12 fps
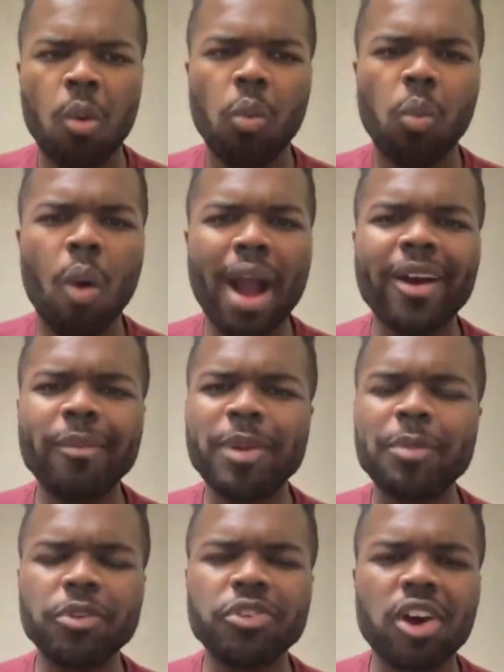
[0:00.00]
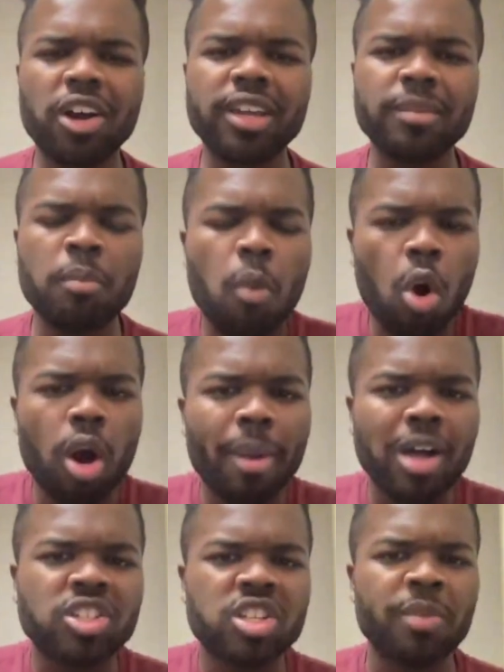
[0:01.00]
Why aren't people talking more
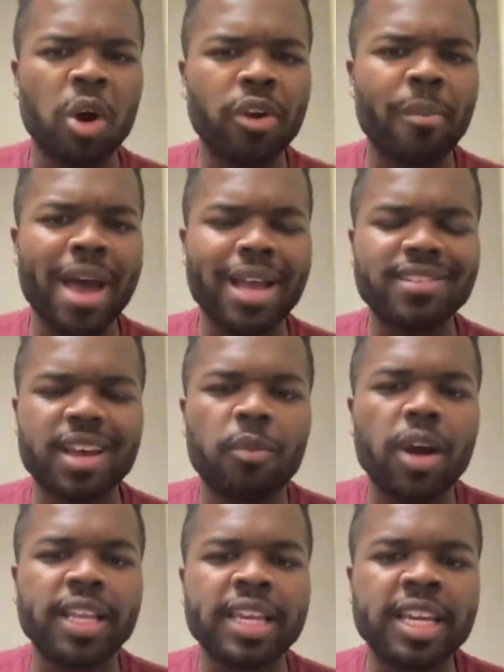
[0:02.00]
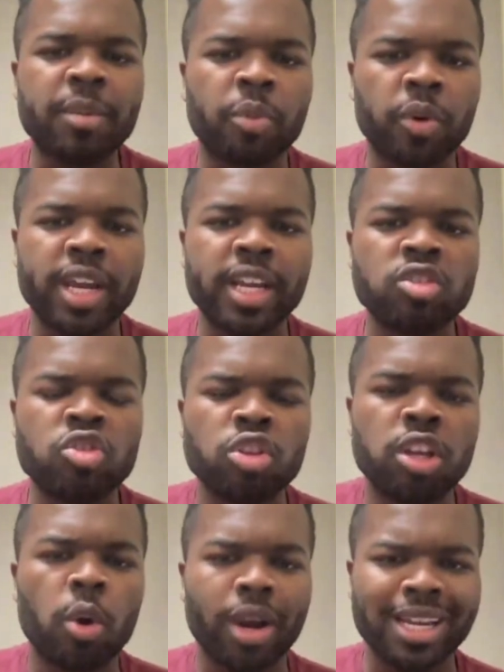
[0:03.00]
about Simon Nemec and what he could bring to
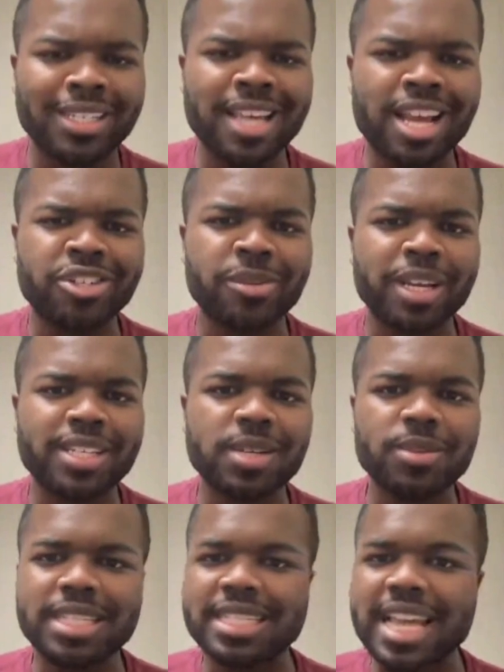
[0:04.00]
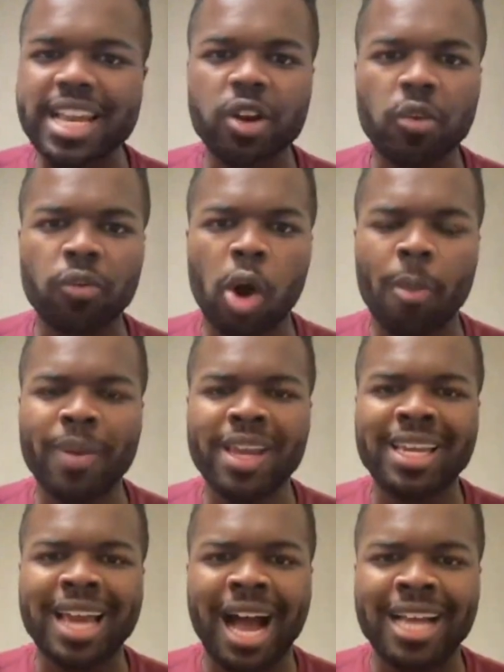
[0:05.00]
the organization? Because he was the second overall
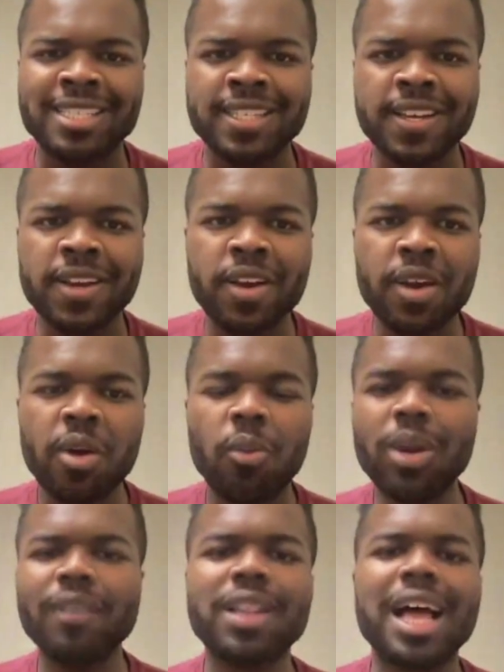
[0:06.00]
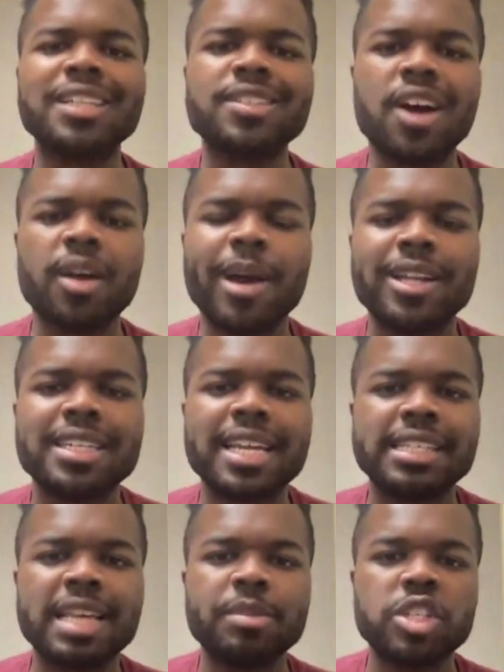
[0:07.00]
pick, guys. We have a lot to talk about in
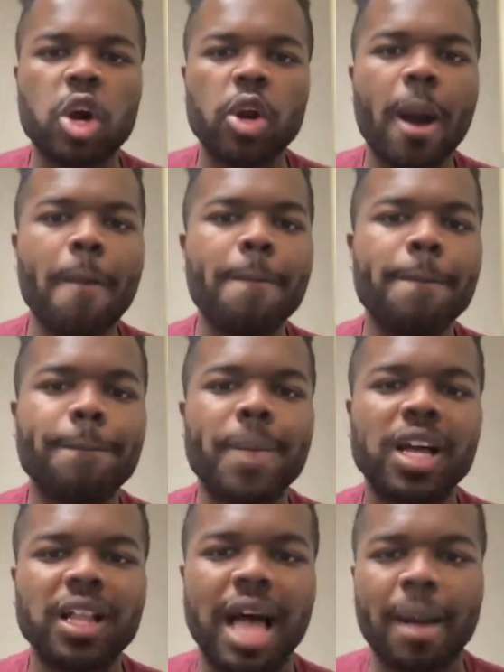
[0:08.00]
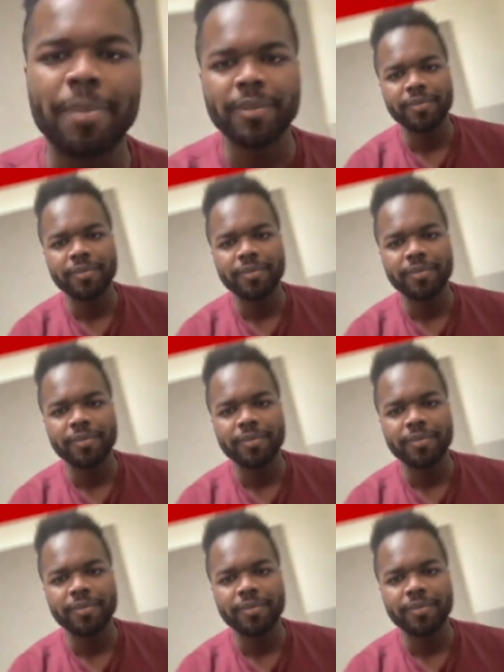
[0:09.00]
today's episode. Buckle up.